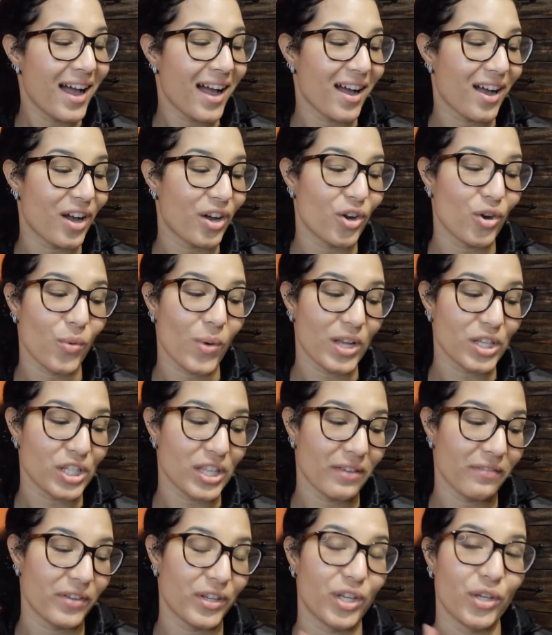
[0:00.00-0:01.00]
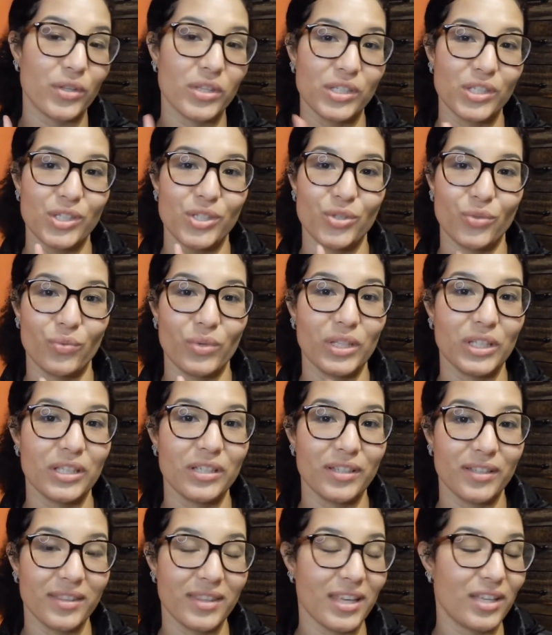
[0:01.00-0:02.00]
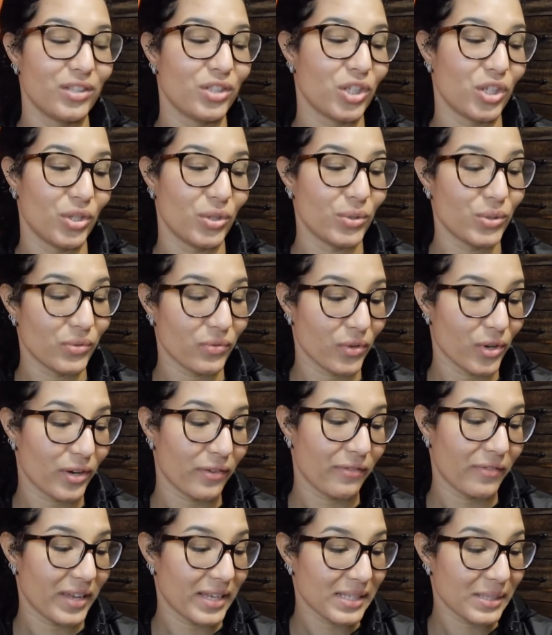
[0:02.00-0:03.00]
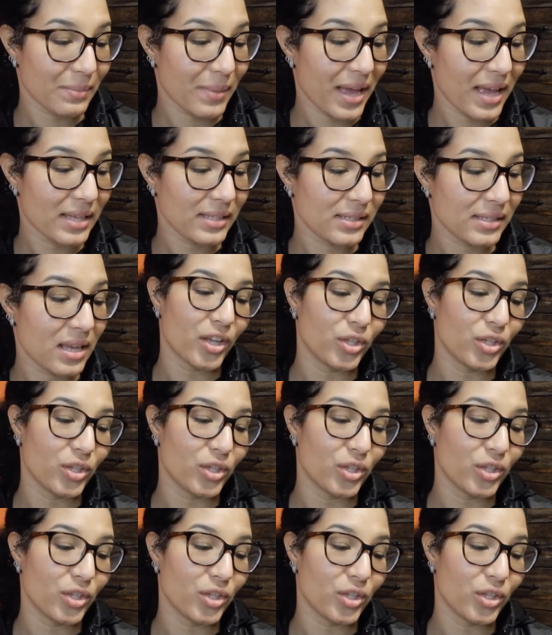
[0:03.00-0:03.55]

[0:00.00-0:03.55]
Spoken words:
Go watch that video. This is a really good thing to use for a face mask.